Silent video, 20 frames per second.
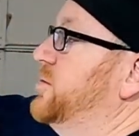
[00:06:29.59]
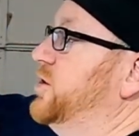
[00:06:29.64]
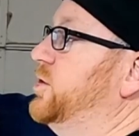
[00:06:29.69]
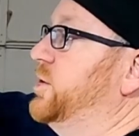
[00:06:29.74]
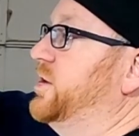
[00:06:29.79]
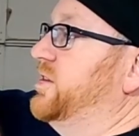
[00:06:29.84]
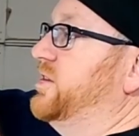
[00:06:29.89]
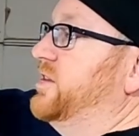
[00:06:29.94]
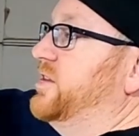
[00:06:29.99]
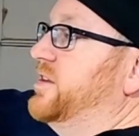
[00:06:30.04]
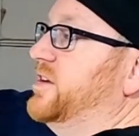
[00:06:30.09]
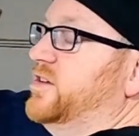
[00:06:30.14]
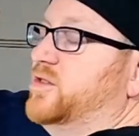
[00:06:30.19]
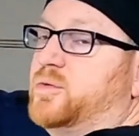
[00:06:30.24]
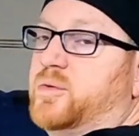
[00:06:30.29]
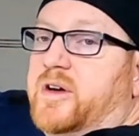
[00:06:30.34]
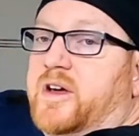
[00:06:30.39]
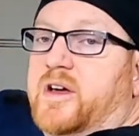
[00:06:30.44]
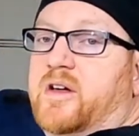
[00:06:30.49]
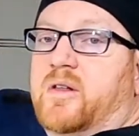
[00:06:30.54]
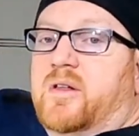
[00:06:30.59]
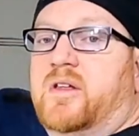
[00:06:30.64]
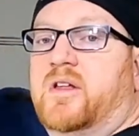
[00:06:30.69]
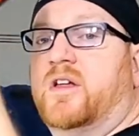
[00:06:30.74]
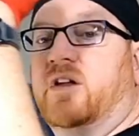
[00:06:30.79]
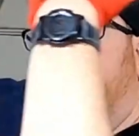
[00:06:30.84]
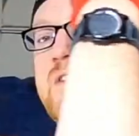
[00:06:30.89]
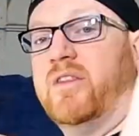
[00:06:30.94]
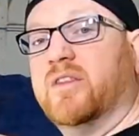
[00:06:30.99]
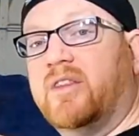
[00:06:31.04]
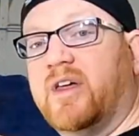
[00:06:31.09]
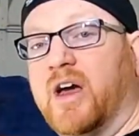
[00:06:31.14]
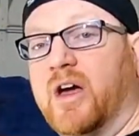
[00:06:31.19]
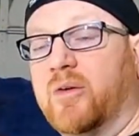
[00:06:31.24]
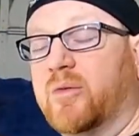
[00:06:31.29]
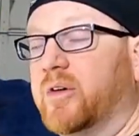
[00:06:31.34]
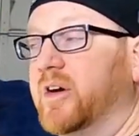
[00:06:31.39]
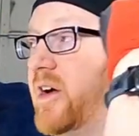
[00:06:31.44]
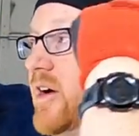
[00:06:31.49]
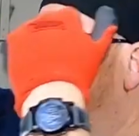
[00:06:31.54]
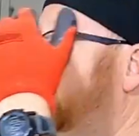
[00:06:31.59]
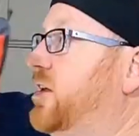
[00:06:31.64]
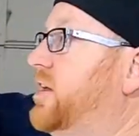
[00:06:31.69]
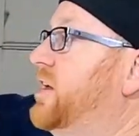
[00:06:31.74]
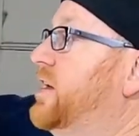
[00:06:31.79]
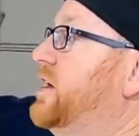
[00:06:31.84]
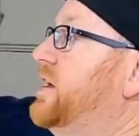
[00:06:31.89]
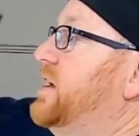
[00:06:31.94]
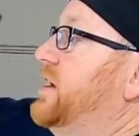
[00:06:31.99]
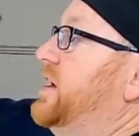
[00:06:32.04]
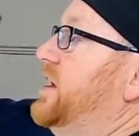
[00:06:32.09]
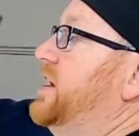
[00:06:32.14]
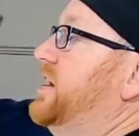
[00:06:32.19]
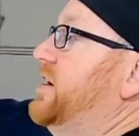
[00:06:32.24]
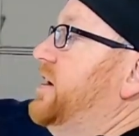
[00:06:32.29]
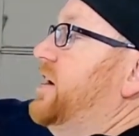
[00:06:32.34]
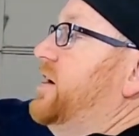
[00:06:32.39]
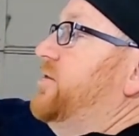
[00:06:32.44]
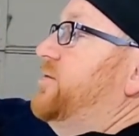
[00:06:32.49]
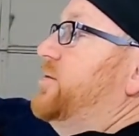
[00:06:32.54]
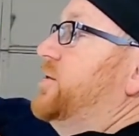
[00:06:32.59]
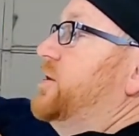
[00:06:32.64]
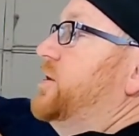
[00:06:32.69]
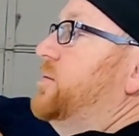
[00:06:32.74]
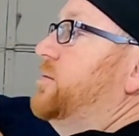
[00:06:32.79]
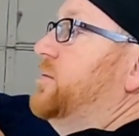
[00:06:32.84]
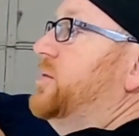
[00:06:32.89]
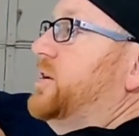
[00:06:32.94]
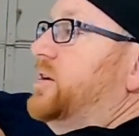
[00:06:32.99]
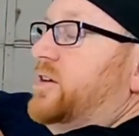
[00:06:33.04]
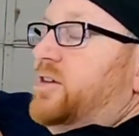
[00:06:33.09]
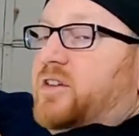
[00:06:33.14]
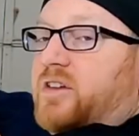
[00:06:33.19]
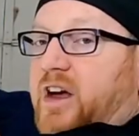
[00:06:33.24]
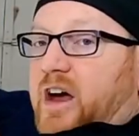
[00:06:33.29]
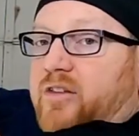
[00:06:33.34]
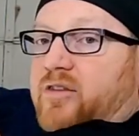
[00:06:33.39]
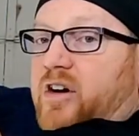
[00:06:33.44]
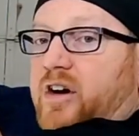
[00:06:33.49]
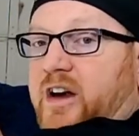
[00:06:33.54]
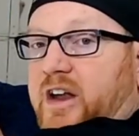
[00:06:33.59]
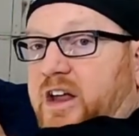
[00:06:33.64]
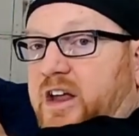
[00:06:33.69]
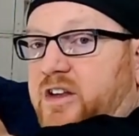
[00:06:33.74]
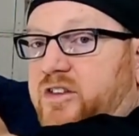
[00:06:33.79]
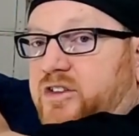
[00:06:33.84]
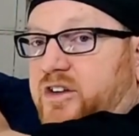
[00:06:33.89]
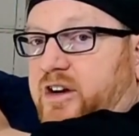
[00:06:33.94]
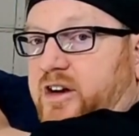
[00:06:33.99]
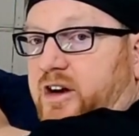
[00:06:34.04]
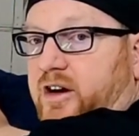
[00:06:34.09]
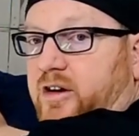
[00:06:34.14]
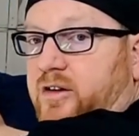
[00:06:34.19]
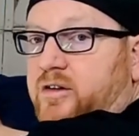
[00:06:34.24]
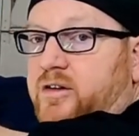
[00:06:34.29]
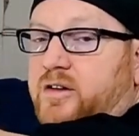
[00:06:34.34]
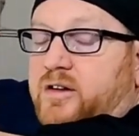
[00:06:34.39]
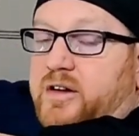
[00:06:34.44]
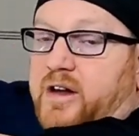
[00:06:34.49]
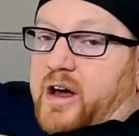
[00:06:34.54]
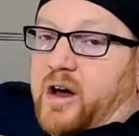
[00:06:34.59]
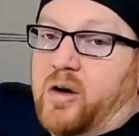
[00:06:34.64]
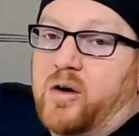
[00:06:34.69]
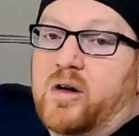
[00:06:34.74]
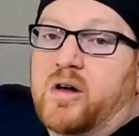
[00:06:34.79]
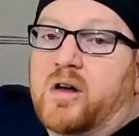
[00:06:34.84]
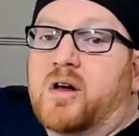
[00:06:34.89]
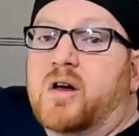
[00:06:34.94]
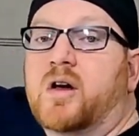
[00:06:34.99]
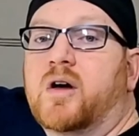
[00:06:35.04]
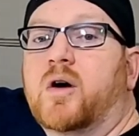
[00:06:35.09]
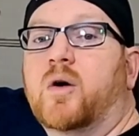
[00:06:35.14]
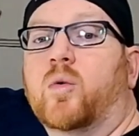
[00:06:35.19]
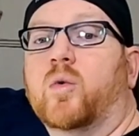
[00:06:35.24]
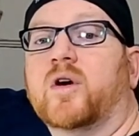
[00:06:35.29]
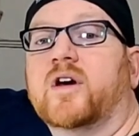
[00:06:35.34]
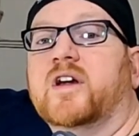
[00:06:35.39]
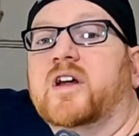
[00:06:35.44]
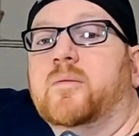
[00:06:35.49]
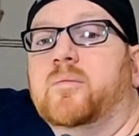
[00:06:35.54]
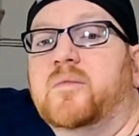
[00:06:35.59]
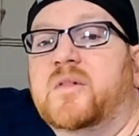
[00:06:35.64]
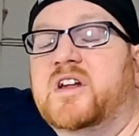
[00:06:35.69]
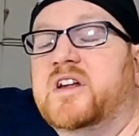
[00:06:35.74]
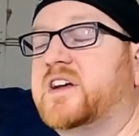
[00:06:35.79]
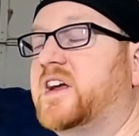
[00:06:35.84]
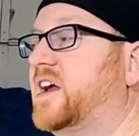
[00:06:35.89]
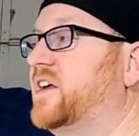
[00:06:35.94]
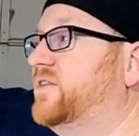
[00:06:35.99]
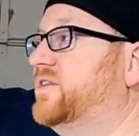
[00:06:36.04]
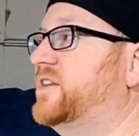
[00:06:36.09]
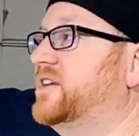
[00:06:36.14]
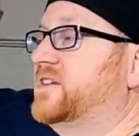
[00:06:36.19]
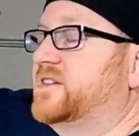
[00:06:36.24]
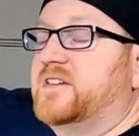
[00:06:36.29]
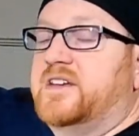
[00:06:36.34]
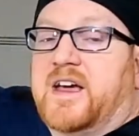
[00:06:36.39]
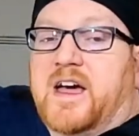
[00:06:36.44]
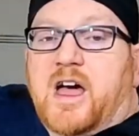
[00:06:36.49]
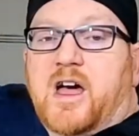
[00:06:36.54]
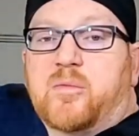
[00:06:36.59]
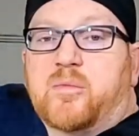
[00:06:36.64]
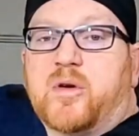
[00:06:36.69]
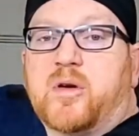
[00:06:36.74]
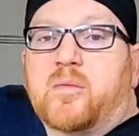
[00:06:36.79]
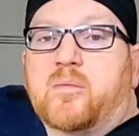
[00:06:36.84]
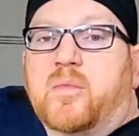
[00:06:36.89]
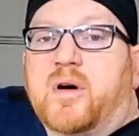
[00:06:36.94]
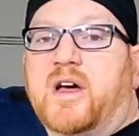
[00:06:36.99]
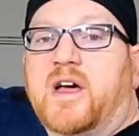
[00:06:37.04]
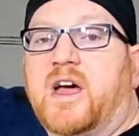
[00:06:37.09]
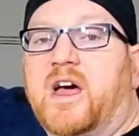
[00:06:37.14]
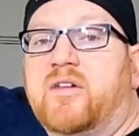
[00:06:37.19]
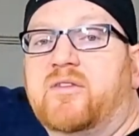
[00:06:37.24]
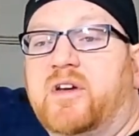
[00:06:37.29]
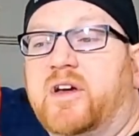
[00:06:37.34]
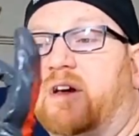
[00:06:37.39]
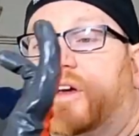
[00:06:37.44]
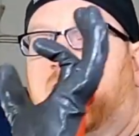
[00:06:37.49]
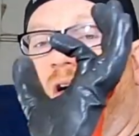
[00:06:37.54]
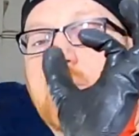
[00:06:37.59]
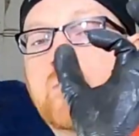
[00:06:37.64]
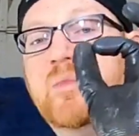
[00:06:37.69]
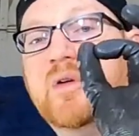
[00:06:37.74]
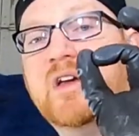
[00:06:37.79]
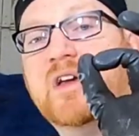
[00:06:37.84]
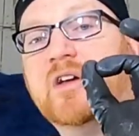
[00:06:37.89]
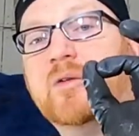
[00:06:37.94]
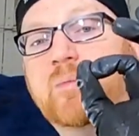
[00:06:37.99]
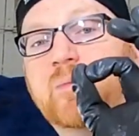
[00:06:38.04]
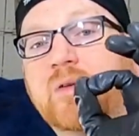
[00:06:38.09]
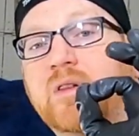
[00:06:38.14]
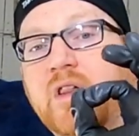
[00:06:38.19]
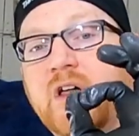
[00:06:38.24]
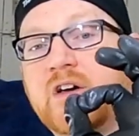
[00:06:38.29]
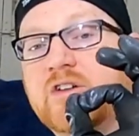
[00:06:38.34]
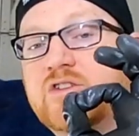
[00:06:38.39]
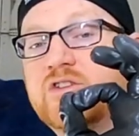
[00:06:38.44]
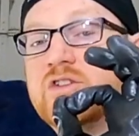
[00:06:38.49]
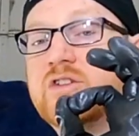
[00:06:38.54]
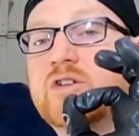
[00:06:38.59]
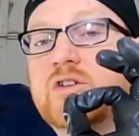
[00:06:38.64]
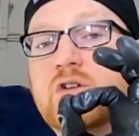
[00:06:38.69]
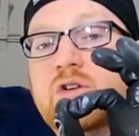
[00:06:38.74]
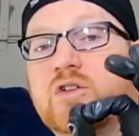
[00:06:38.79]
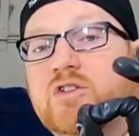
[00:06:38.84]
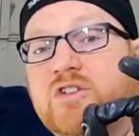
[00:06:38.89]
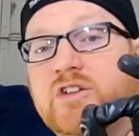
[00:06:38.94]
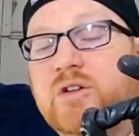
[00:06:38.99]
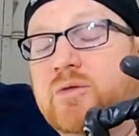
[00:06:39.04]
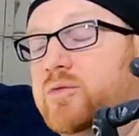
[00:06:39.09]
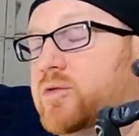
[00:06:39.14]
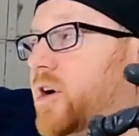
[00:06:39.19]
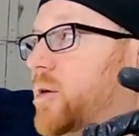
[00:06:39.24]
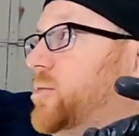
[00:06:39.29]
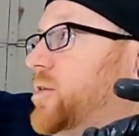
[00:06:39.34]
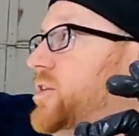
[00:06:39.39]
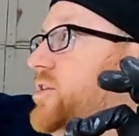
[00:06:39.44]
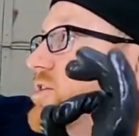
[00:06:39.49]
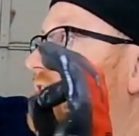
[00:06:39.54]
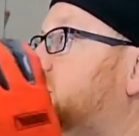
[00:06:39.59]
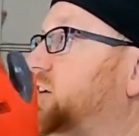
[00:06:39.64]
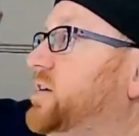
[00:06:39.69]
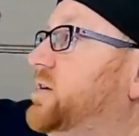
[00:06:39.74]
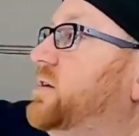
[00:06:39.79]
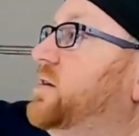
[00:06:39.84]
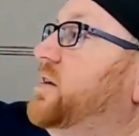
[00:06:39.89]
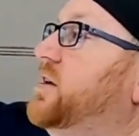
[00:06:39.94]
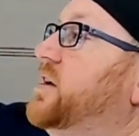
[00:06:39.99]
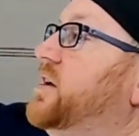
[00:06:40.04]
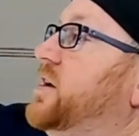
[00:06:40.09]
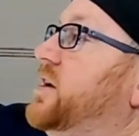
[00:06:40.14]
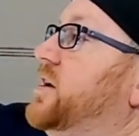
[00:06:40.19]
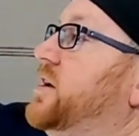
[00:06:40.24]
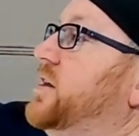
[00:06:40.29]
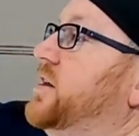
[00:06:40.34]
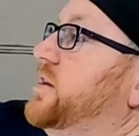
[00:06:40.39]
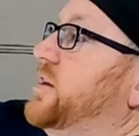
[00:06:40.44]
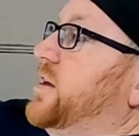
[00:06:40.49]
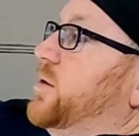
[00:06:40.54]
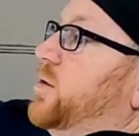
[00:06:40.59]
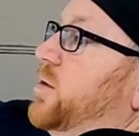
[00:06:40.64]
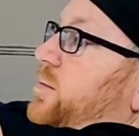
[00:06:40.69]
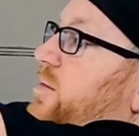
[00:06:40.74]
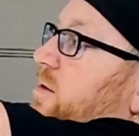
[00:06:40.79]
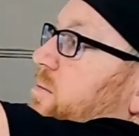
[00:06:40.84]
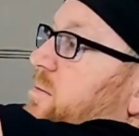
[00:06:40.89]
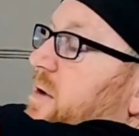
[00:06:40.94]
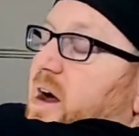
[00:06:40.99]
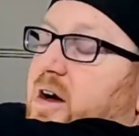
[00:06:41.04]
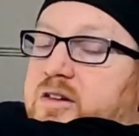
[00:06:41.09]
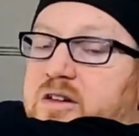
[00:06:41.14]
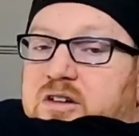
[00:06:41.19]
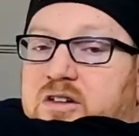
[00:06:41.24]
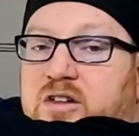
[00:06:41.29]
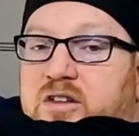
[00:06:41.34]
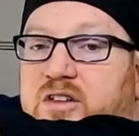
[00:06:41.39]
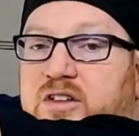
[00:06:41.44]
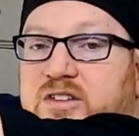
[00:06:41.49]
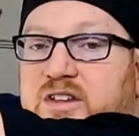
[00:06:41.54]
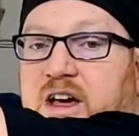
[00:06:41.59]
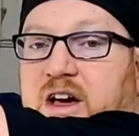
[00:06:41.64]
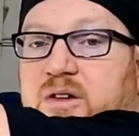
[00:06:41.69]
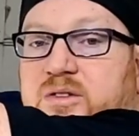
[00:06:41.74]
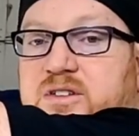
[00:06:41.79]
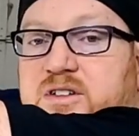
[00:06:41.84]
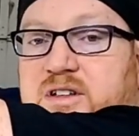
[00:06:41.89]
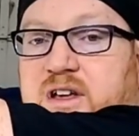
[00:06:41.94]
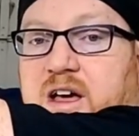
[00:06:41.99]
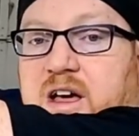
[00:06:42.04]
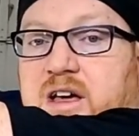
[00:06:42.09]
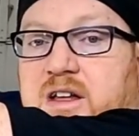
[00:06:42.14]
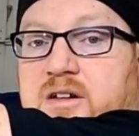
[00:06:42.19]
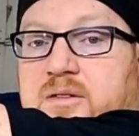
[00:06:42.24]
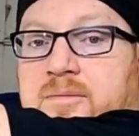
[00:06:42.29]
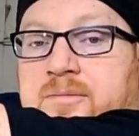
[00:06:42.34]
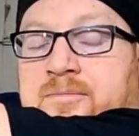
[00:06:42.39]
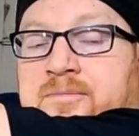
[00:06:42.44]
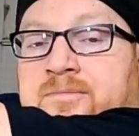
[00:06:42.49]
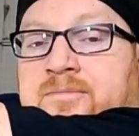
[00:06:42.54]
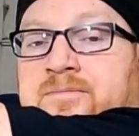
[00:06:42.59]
between this rail, that rail, and enough room to have our hands in here. Now, we're gonna mitigate this gap by having a big plush cushy rubber seal that will be mounted to this outside.